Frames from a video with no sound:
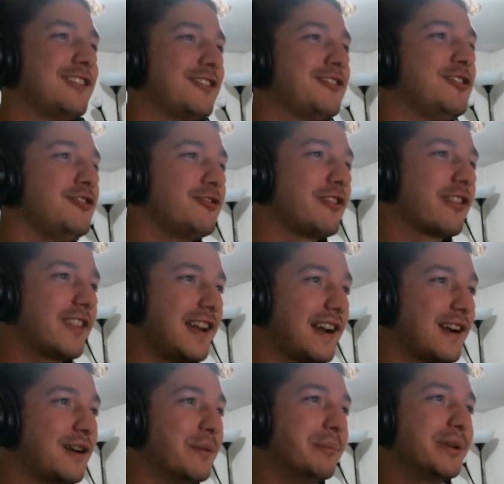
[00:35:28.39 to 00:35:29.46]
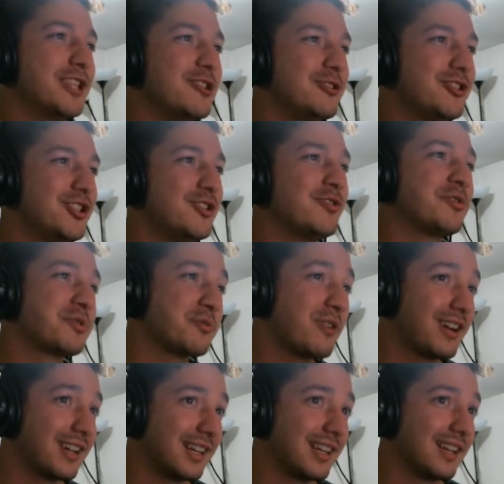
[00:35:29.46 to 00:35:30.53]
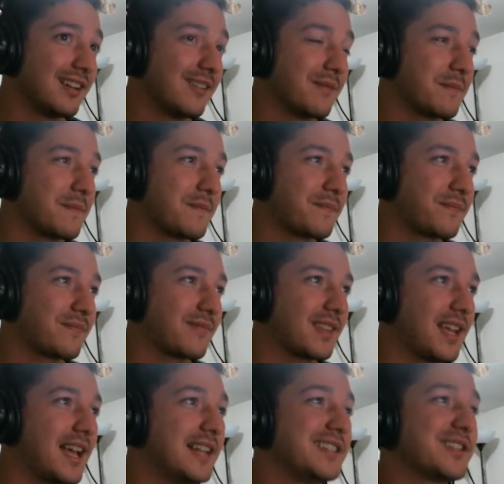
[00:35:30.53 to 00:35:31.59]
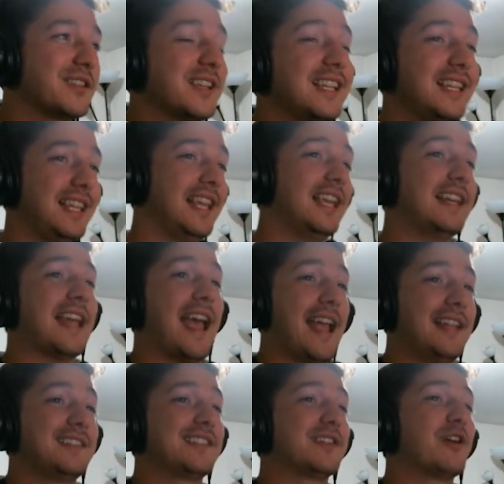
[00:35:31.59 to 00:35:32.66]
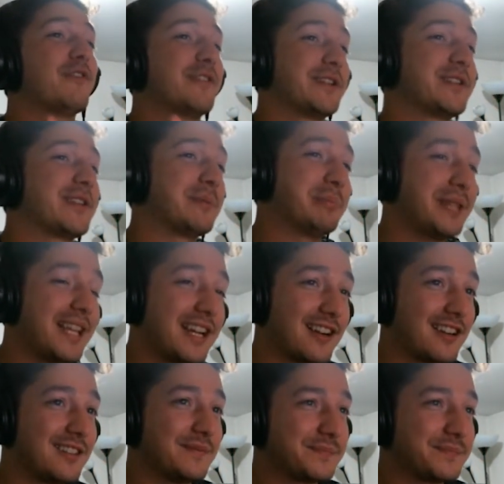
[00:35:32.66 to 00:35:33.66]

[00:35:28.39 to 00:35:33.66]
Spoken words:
You're there, but you choose one, and so it hands it over to the player,